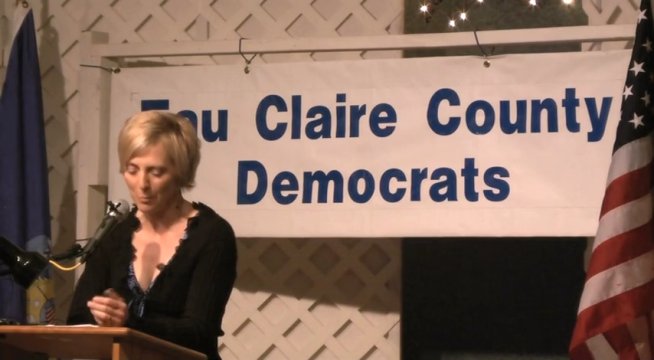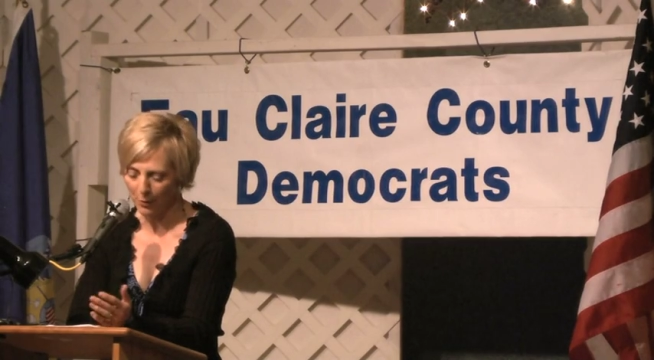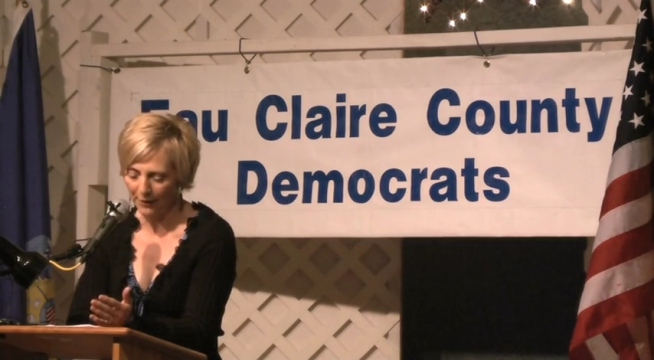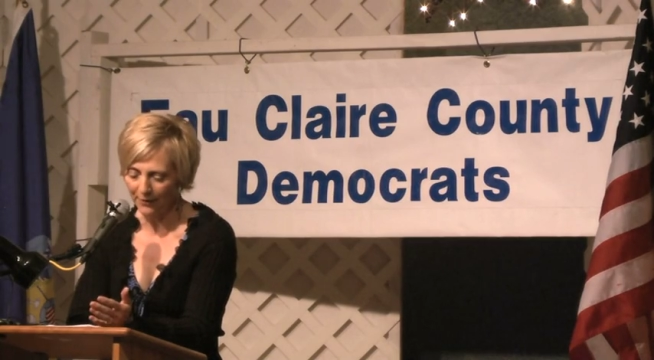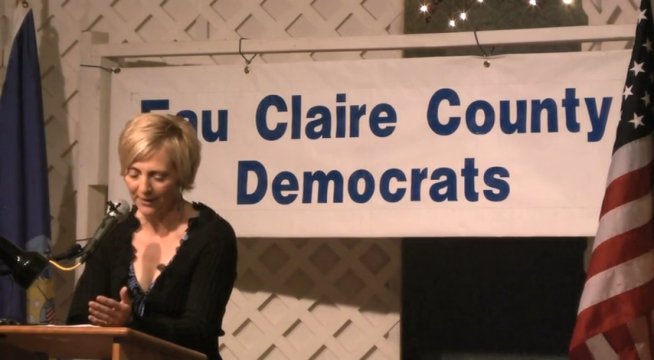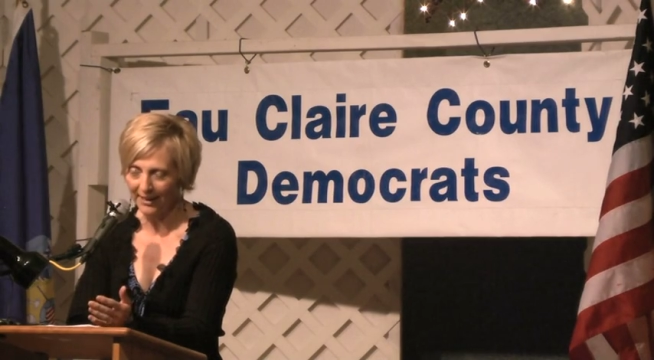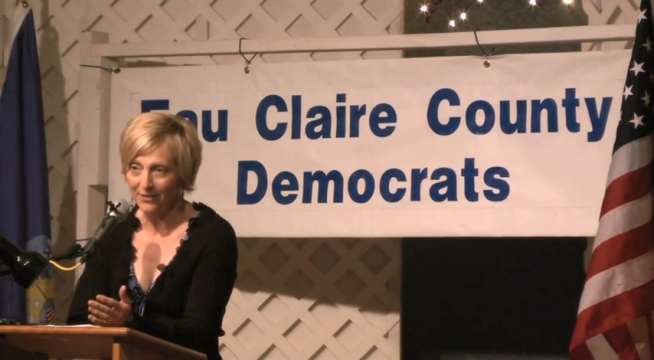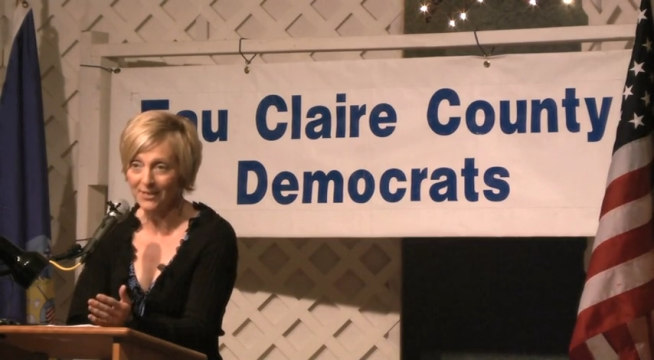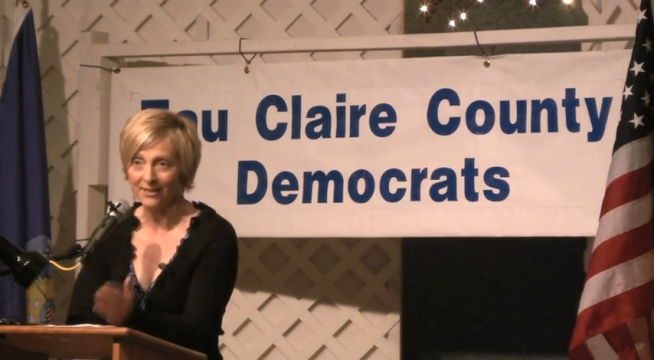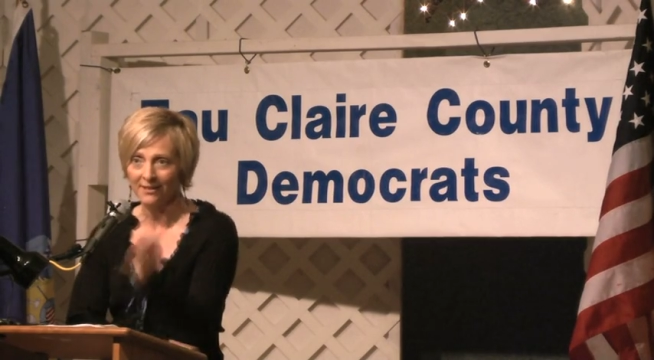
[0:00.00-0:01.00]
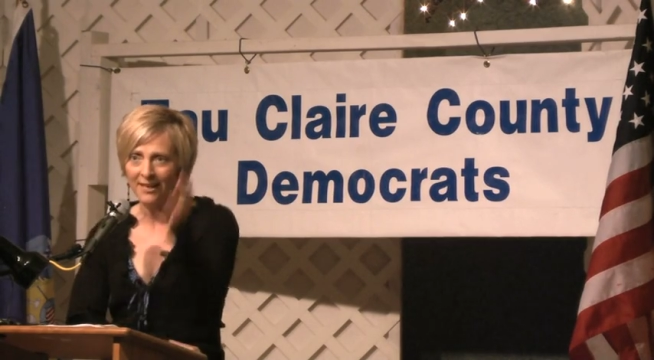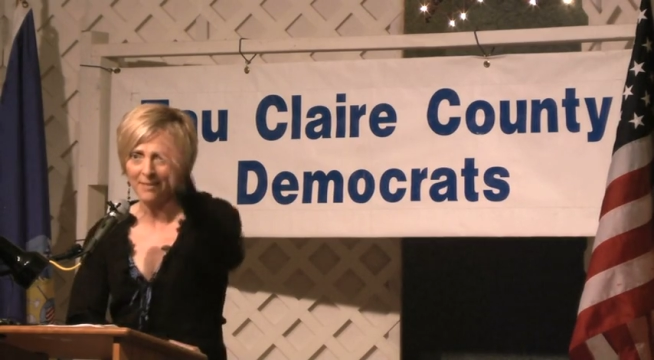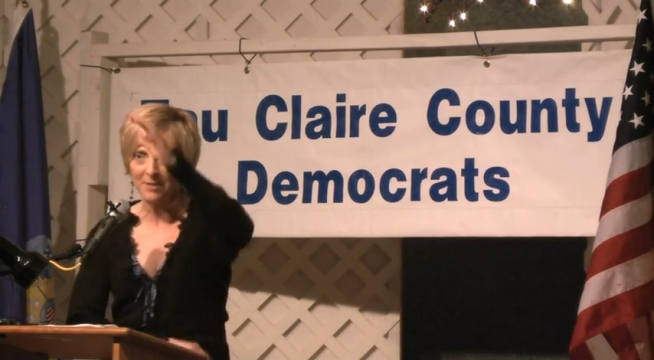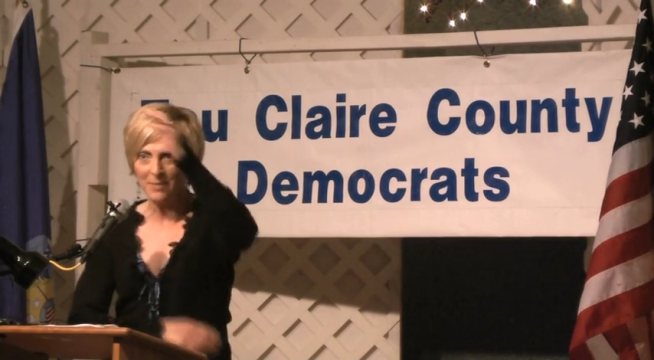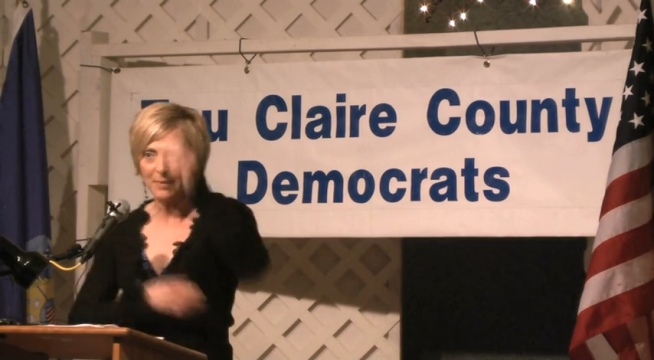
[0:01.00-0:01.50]
my brother and I used to
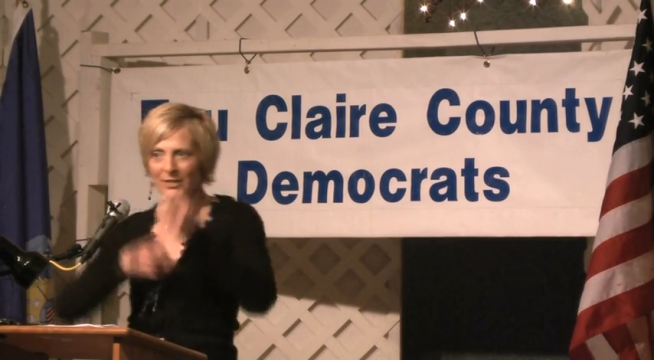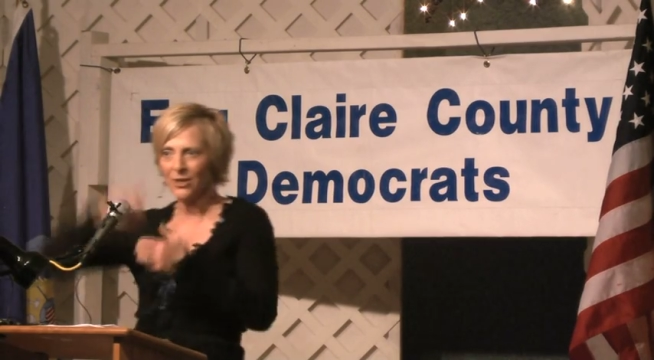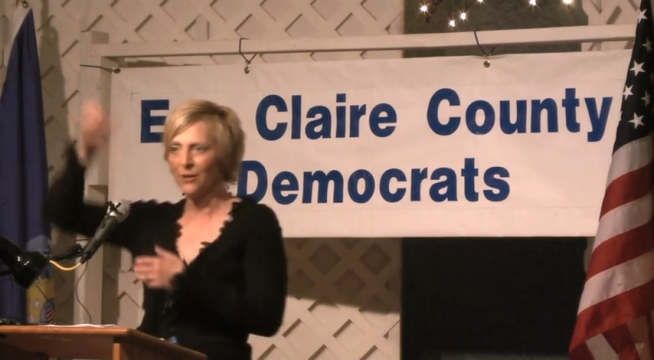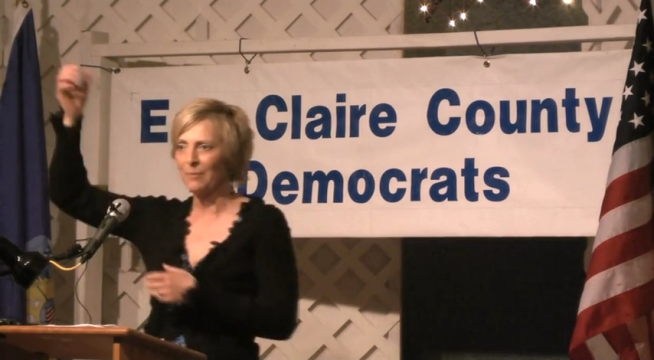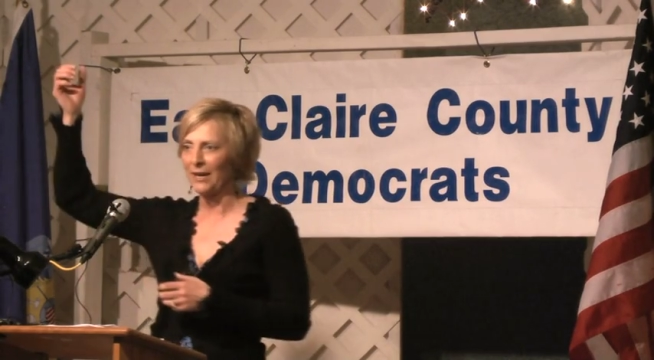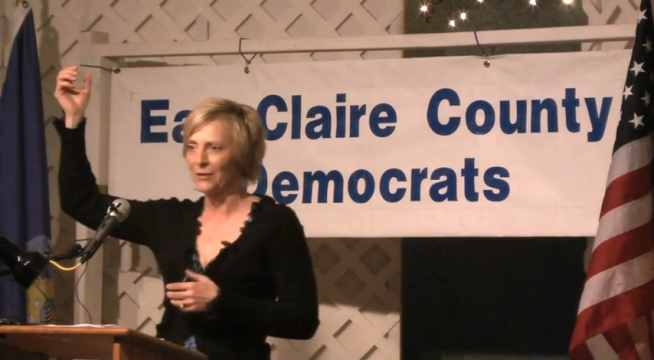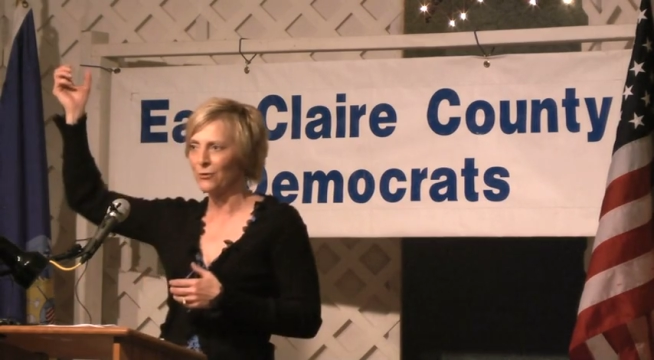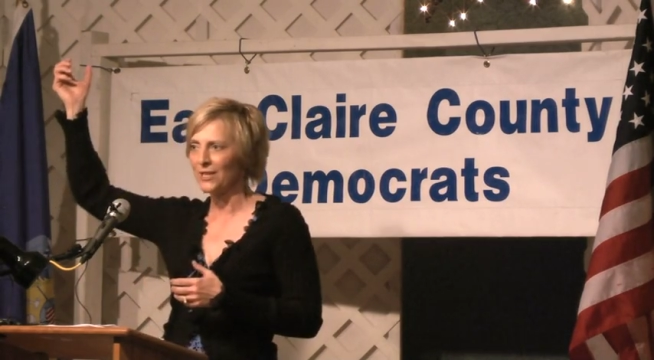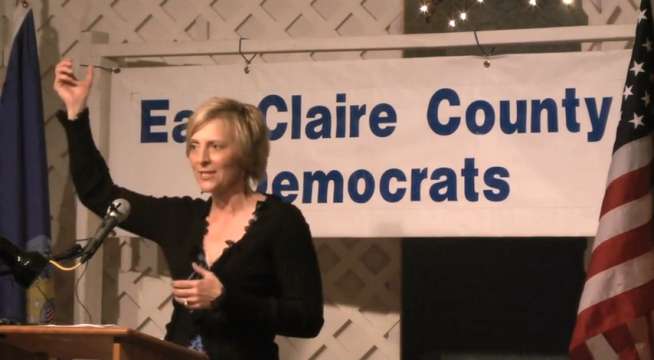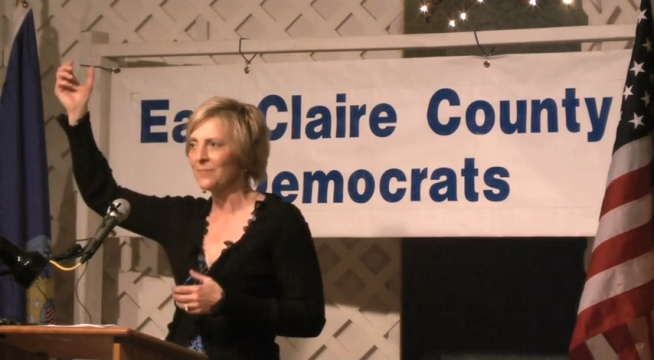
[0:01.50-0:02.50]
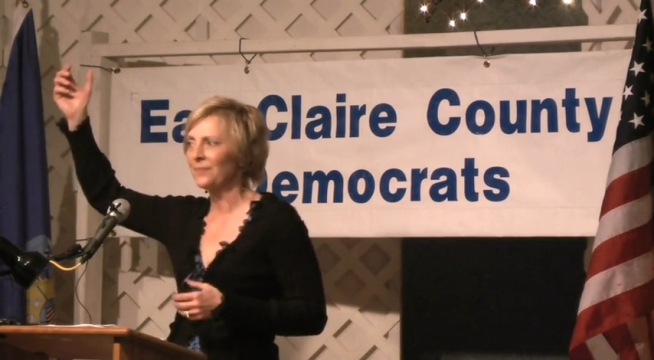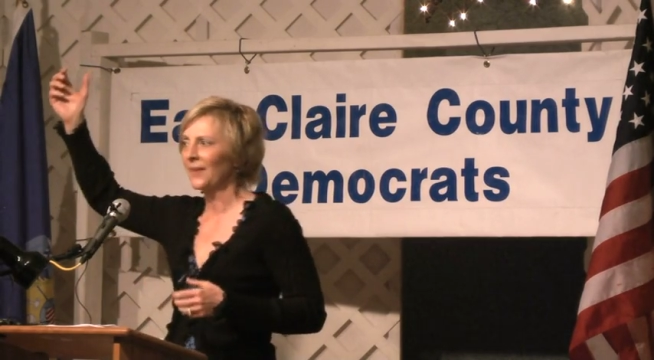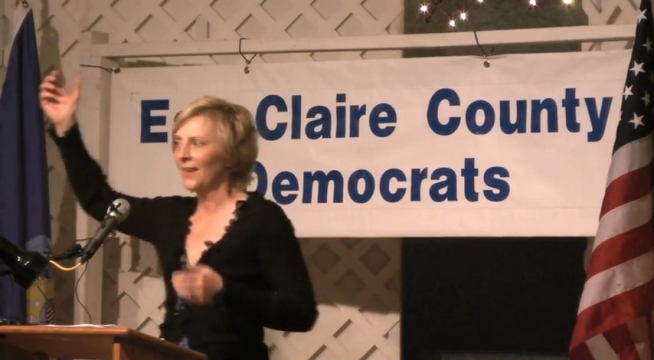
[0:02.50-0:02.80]
climb these big tall pine trees.